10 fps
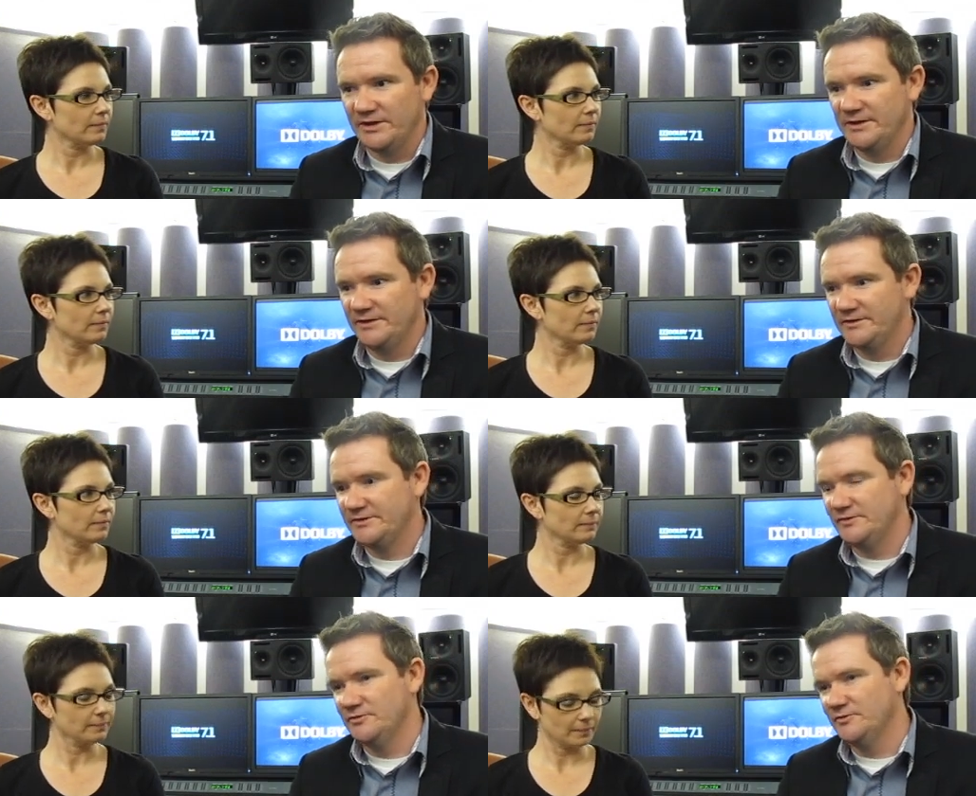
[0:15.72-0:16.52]
Speaker 1: is
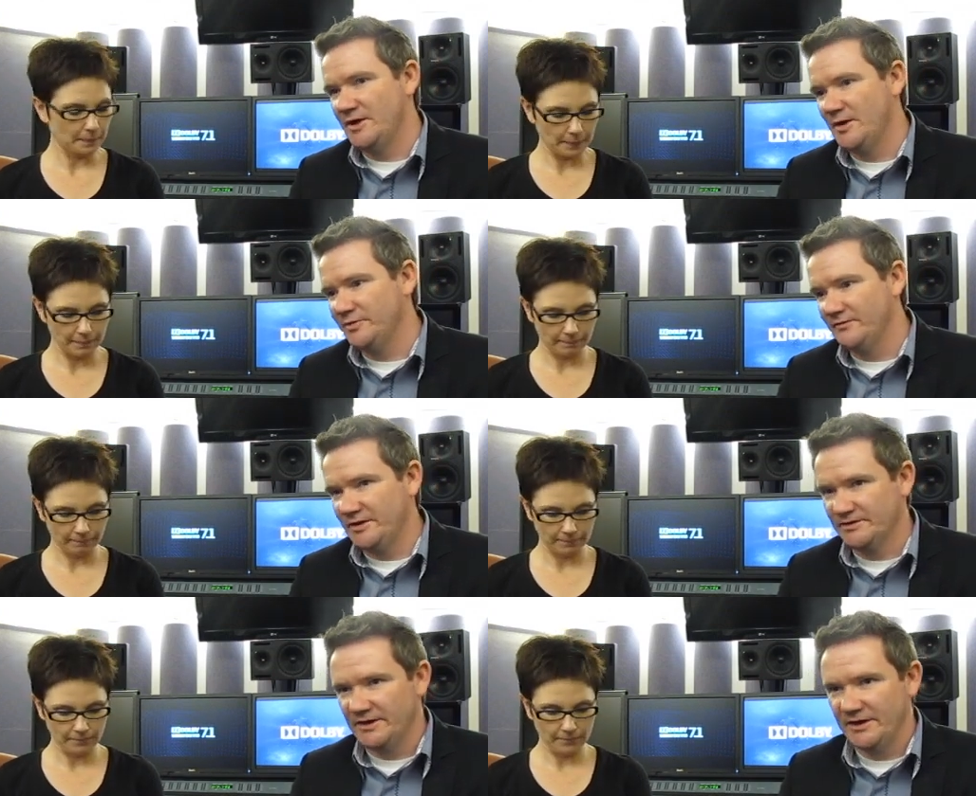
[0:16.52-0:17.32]
to help
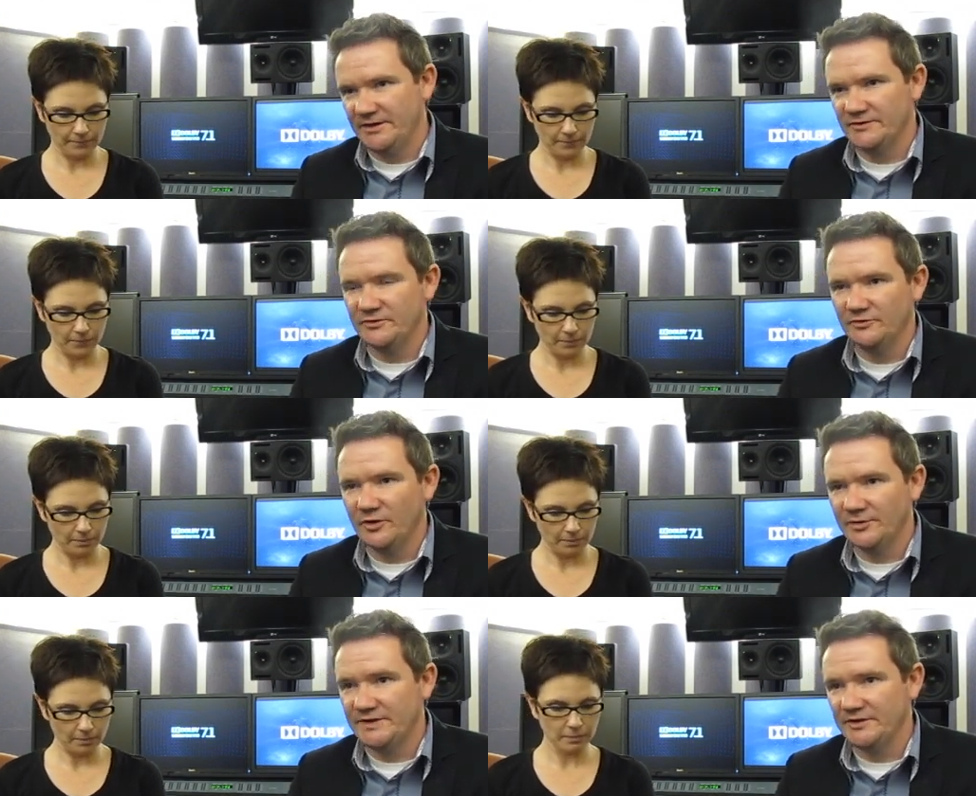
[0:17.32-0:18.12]
evangelize new Dolby
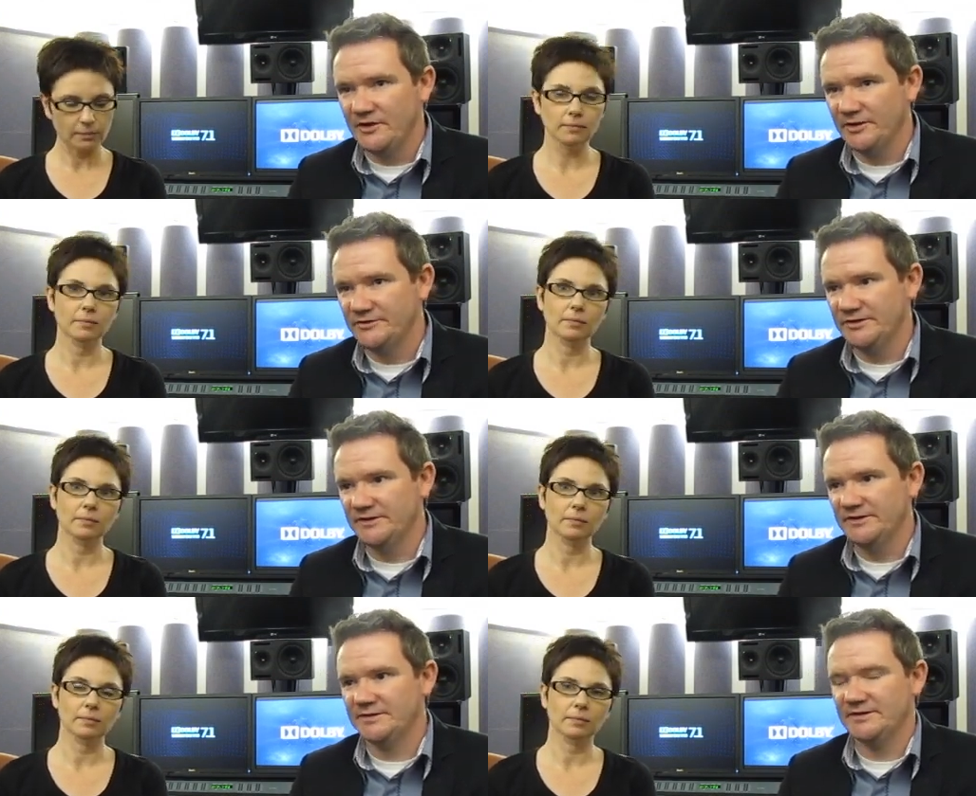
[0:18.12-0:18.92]

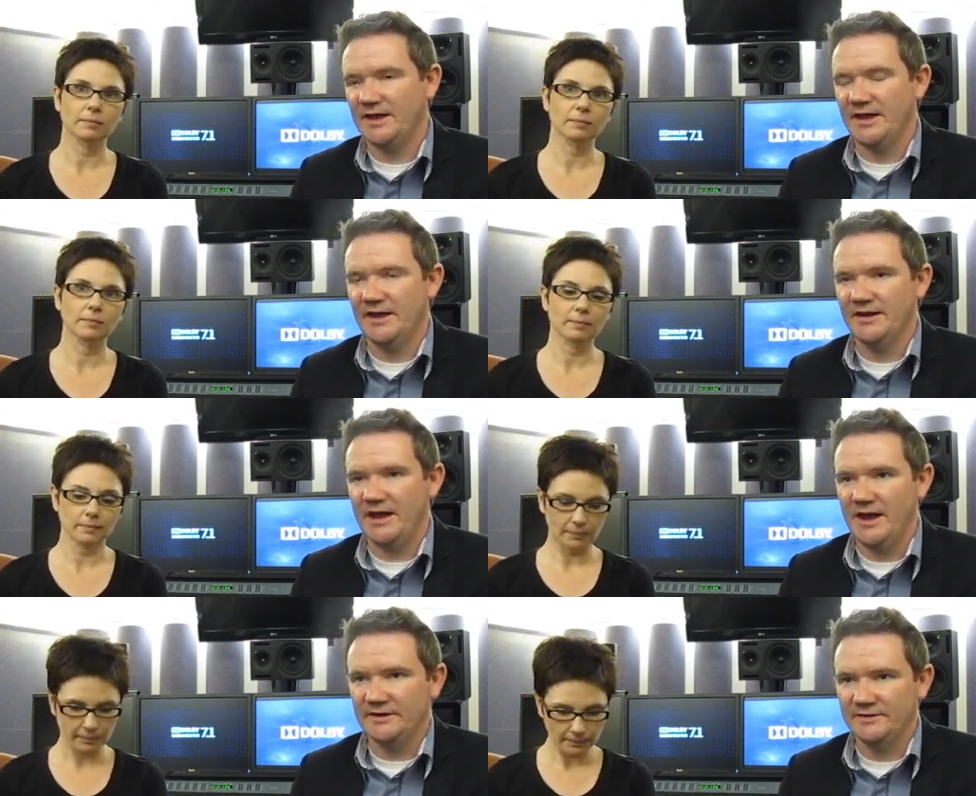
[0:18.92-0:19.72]
technologies and
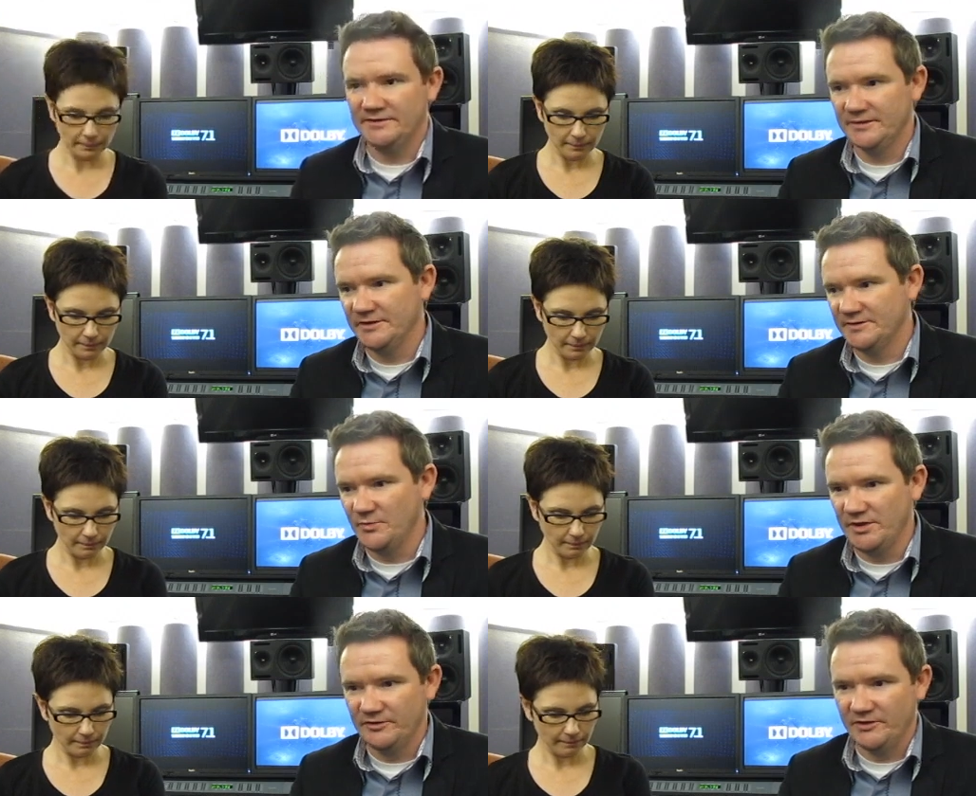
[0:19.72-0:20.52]
act as an
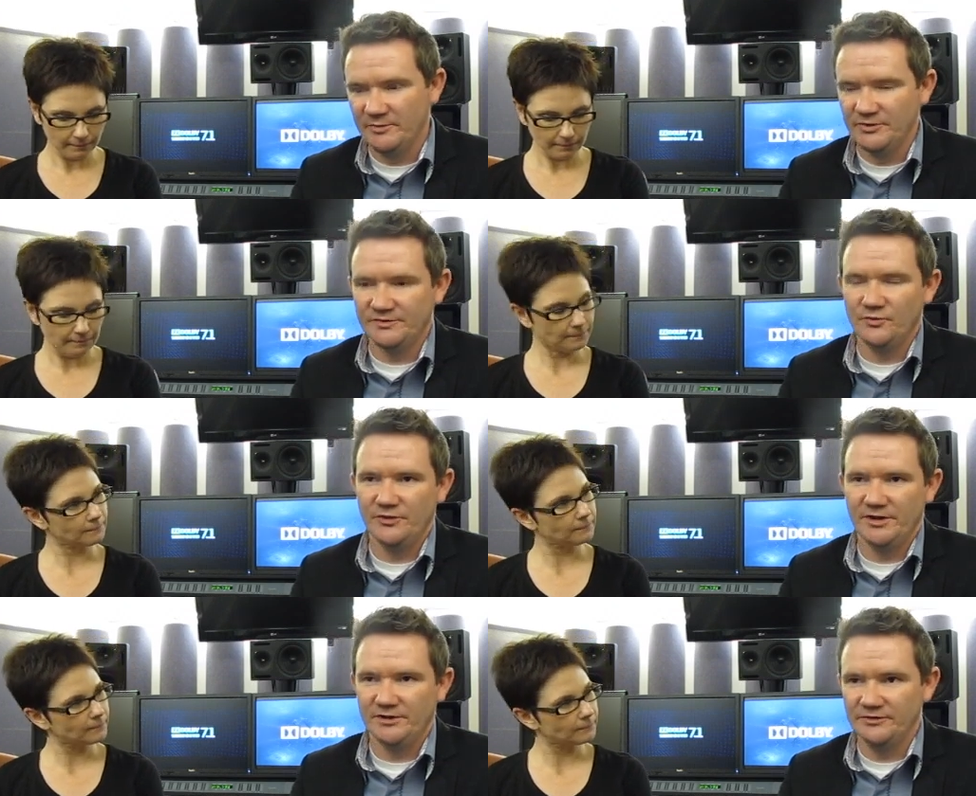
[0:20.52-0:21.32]
intermediary
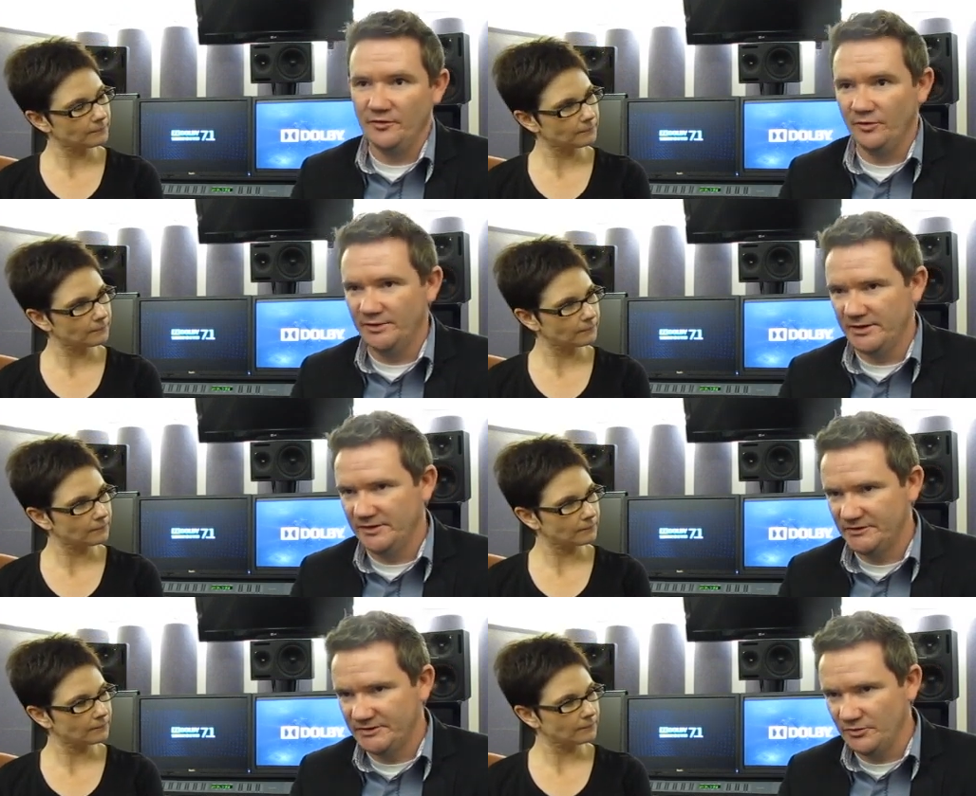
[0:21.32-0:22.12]
between Dolby
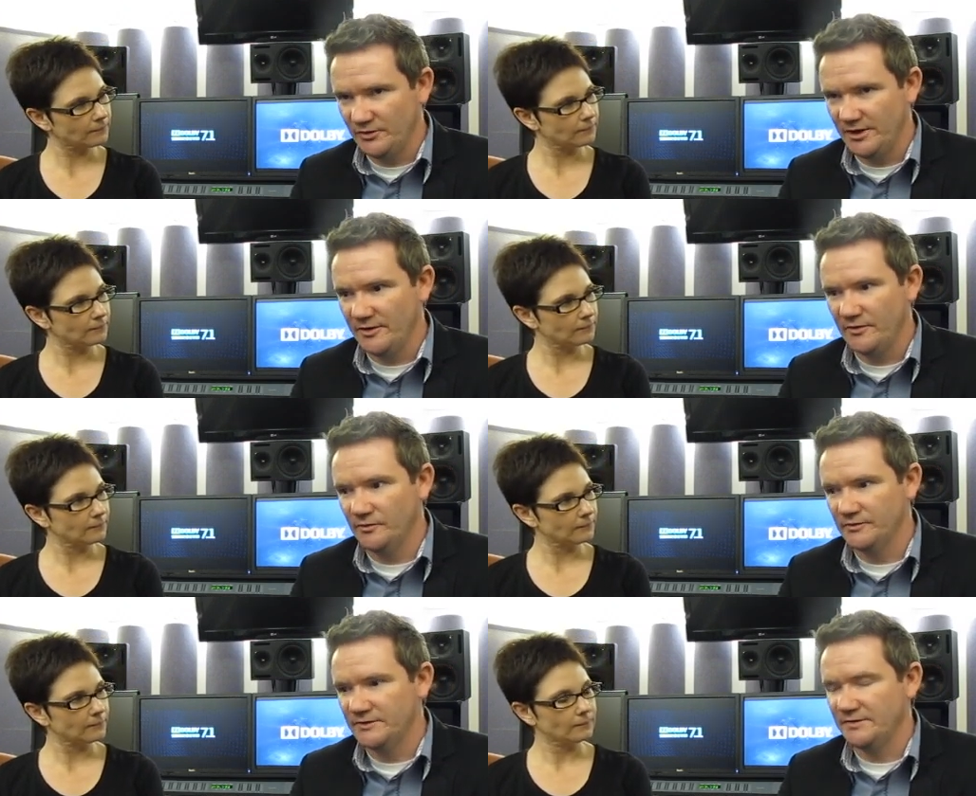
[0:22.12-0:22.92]

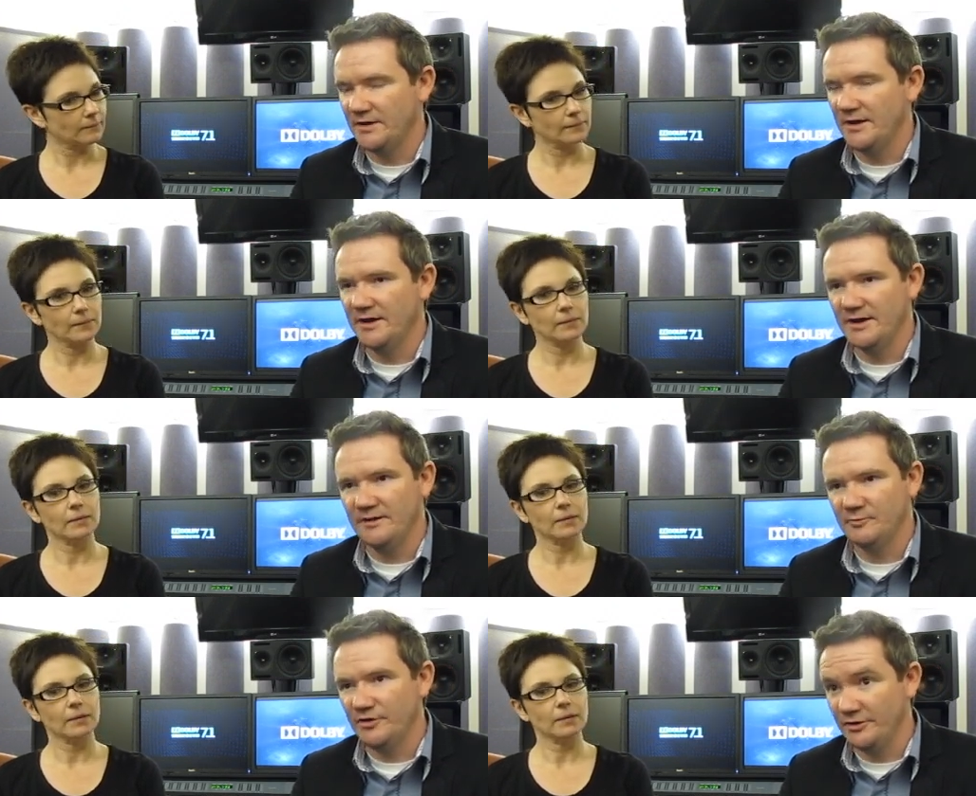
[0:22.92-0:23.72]
studios,
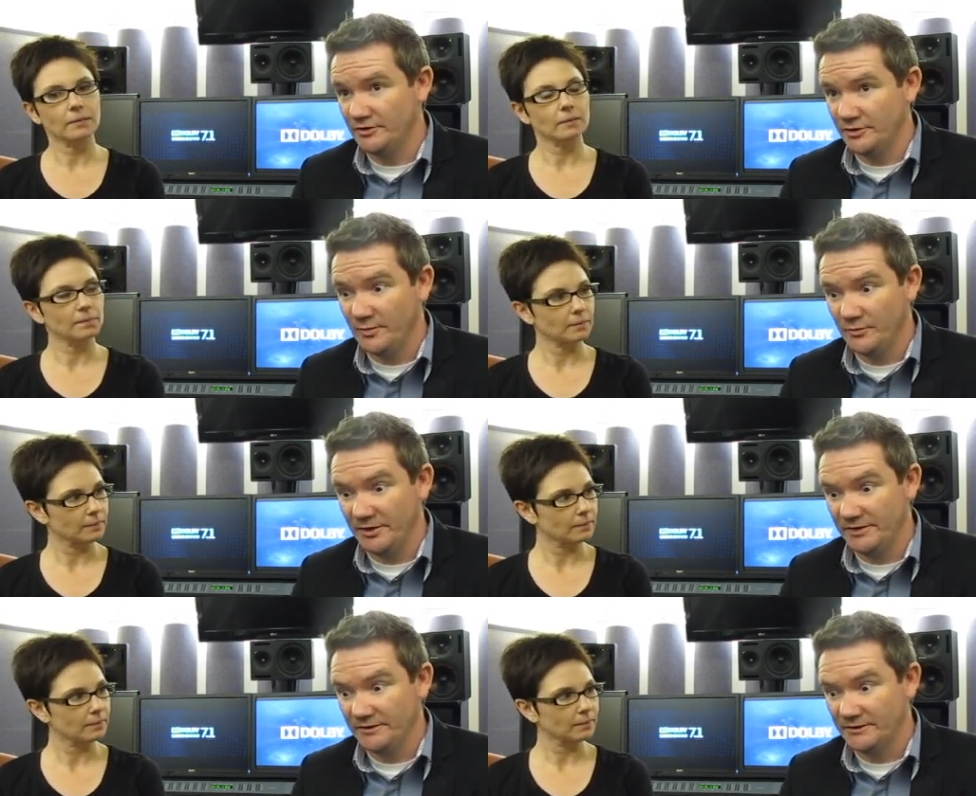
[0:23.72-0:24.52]
production
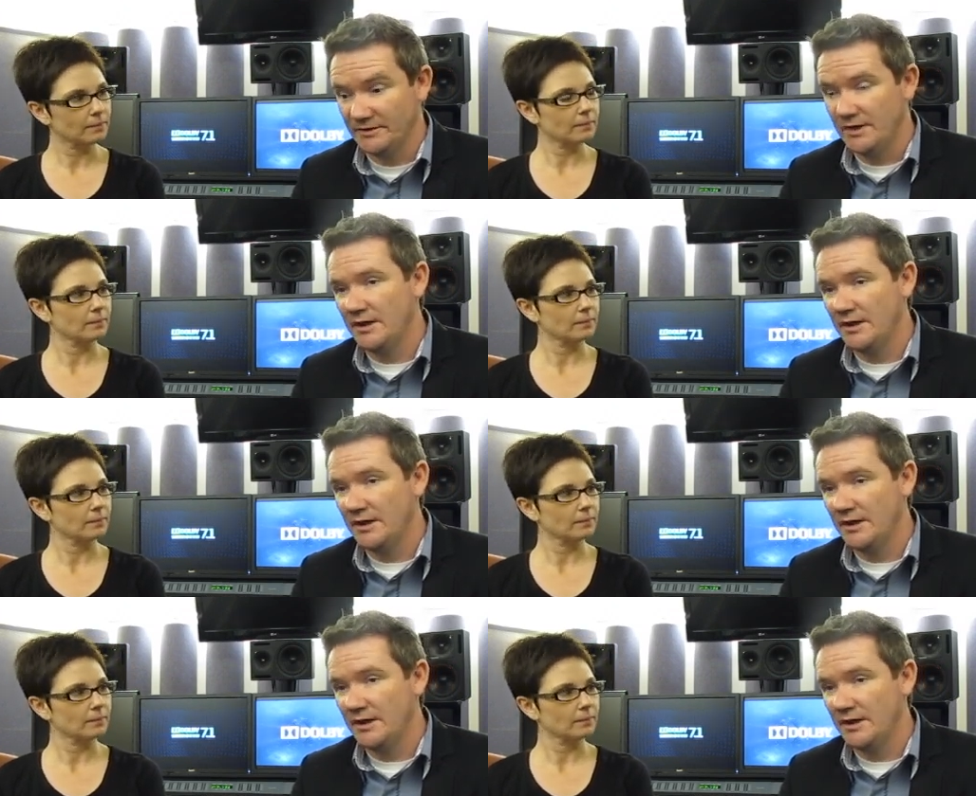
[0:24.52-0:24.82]
companies,